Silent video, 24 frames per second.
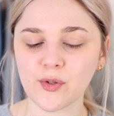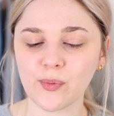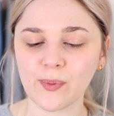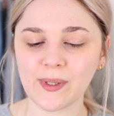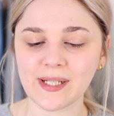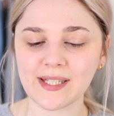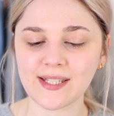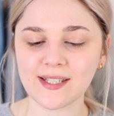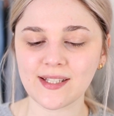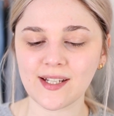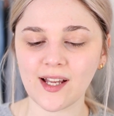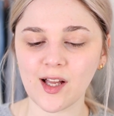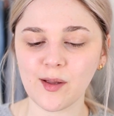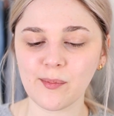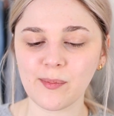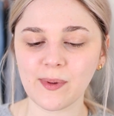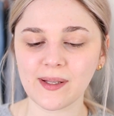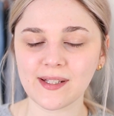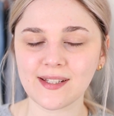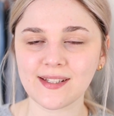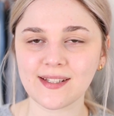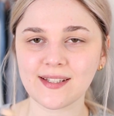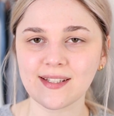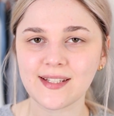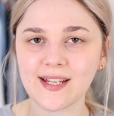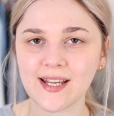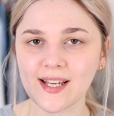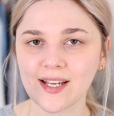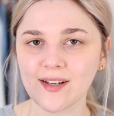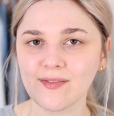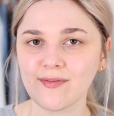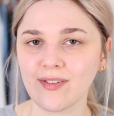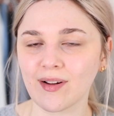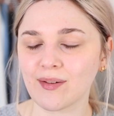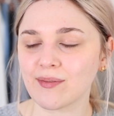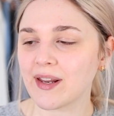twist up
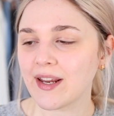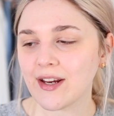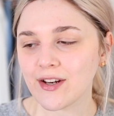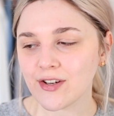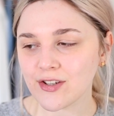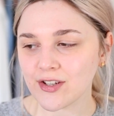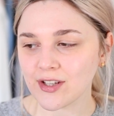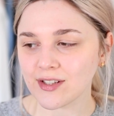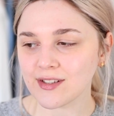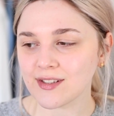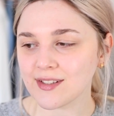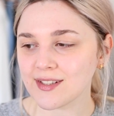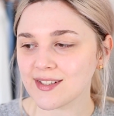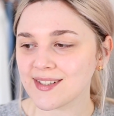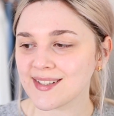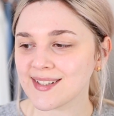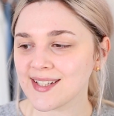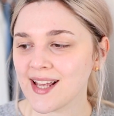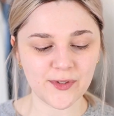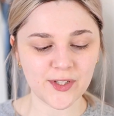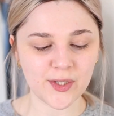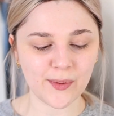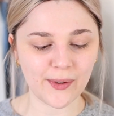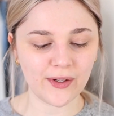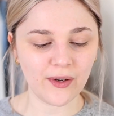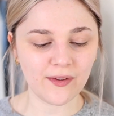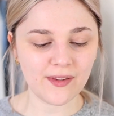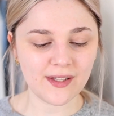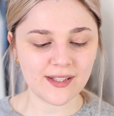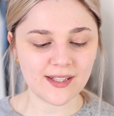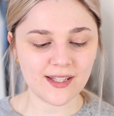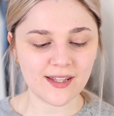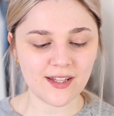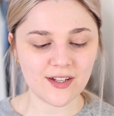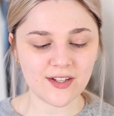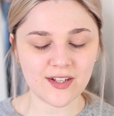stick foundations. So I got
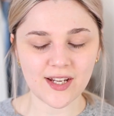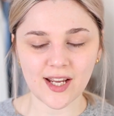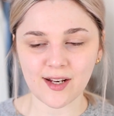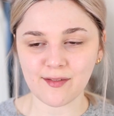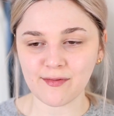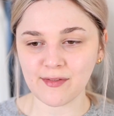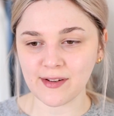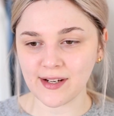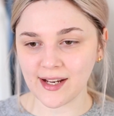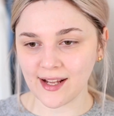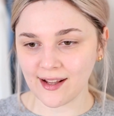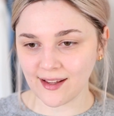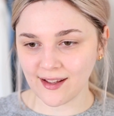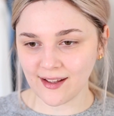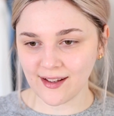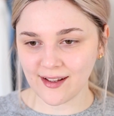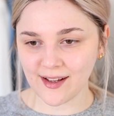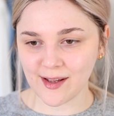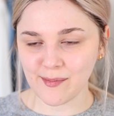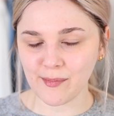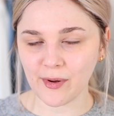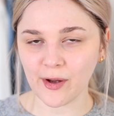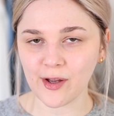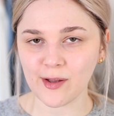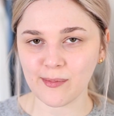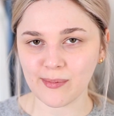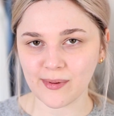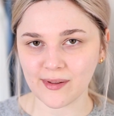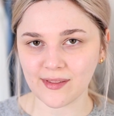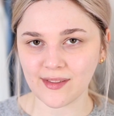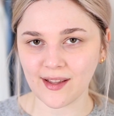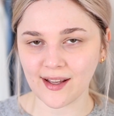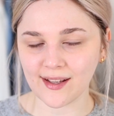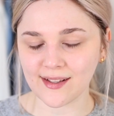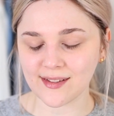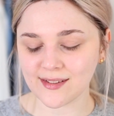this in the shade Vanilla. I'm
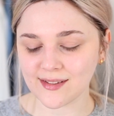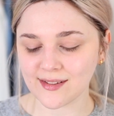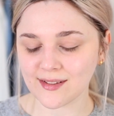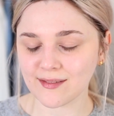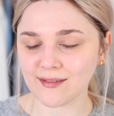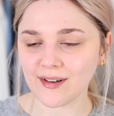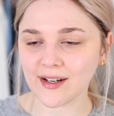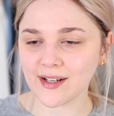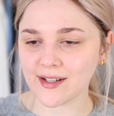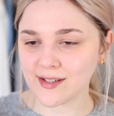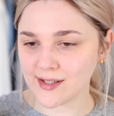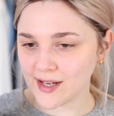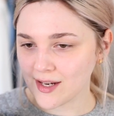hoping that is the right